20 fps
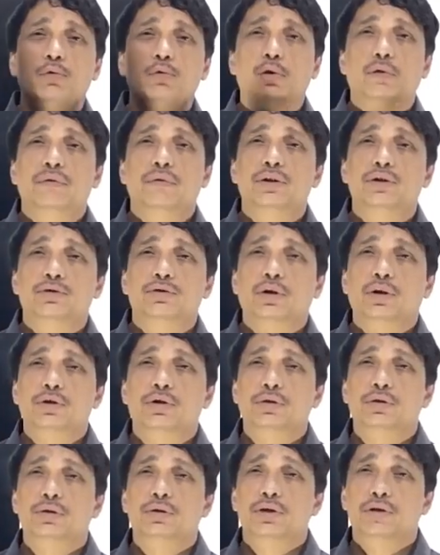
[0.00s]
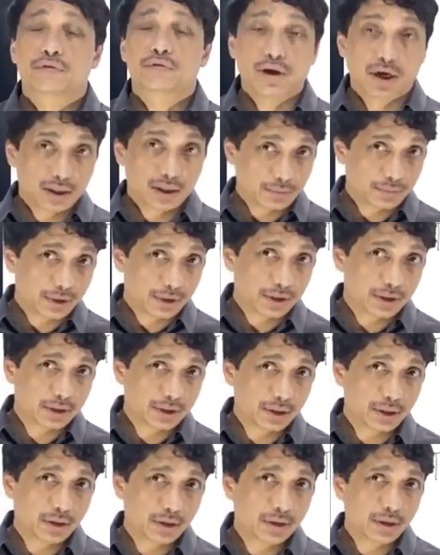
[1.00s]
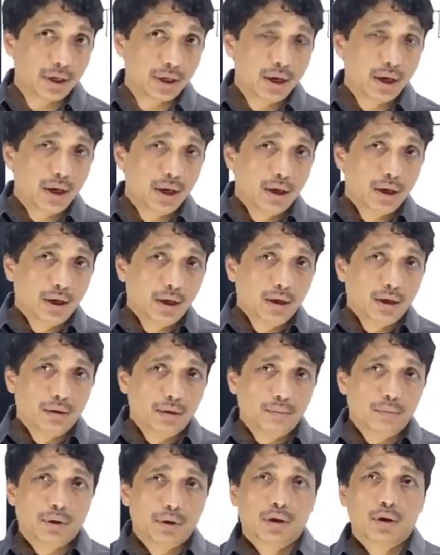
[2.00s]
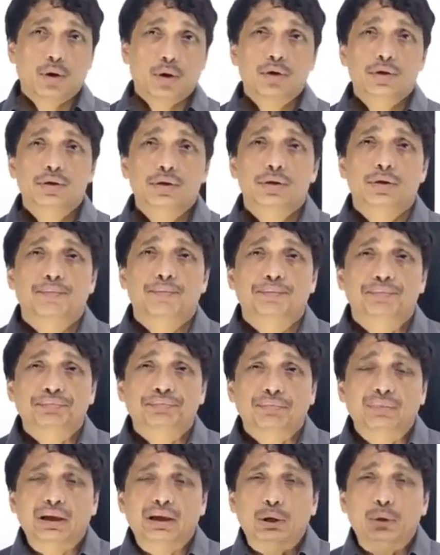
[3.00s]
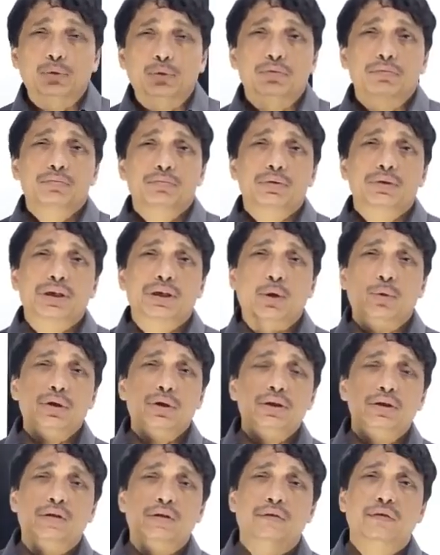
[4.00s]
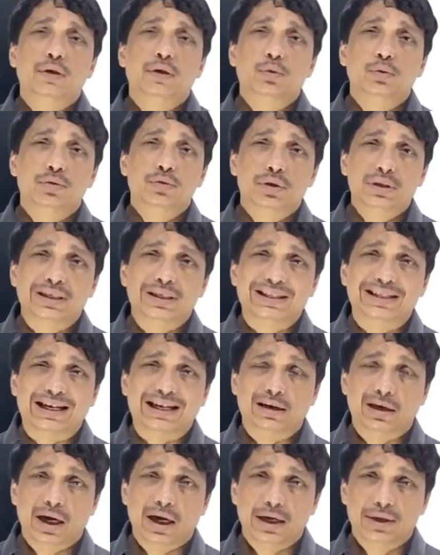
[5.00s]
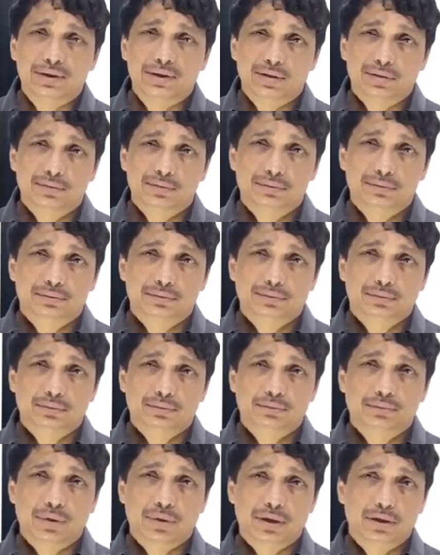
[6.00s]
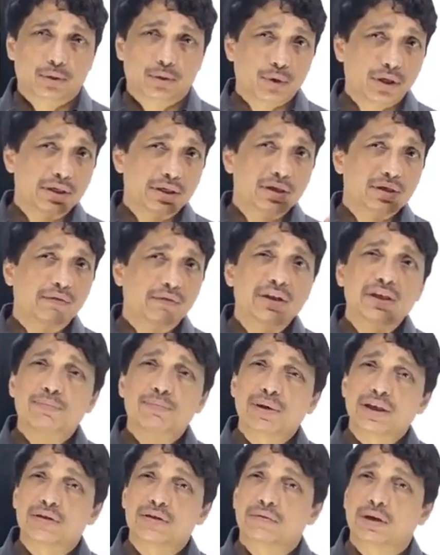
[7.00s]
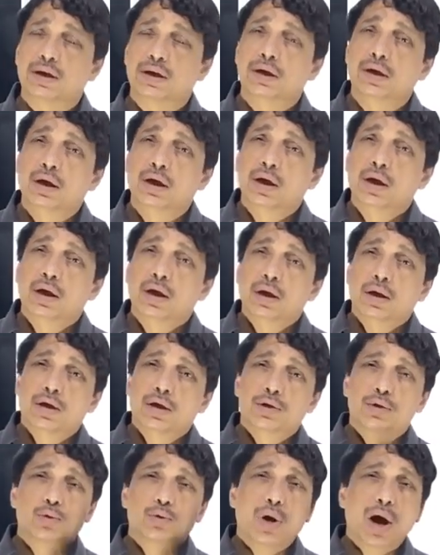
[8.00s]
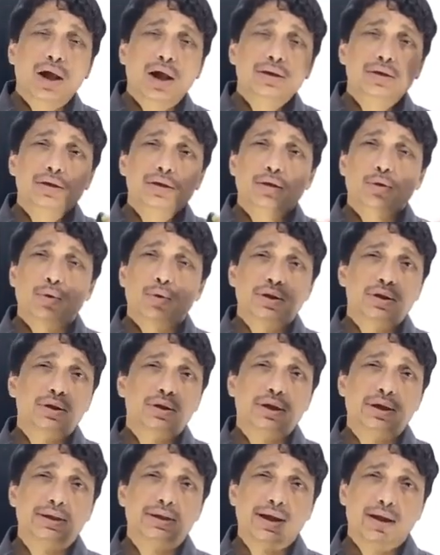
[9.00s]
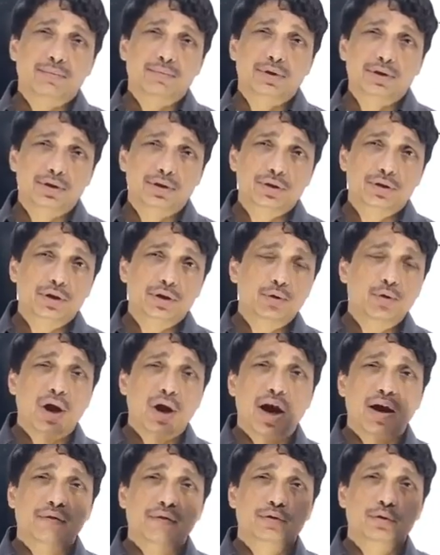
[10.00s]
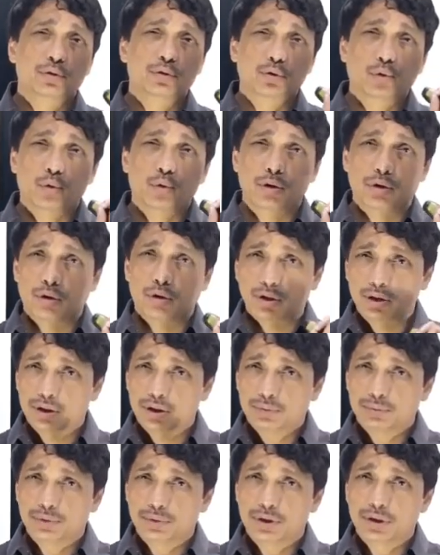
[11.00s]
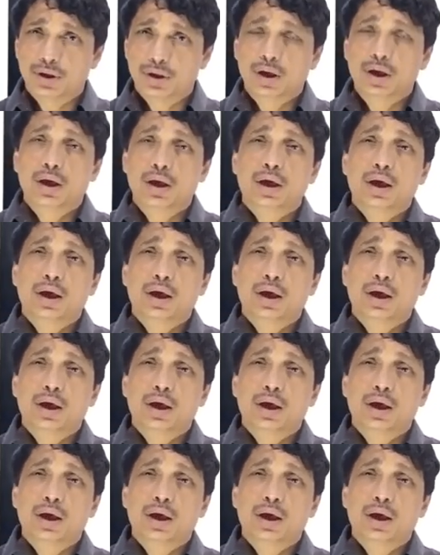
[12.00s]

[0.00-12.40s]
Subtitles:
tool of instruction as far as I'm concerned, because theory is diffuse and generalized, but questions are very specific. So to answer questions in the examination, you have to know your concepts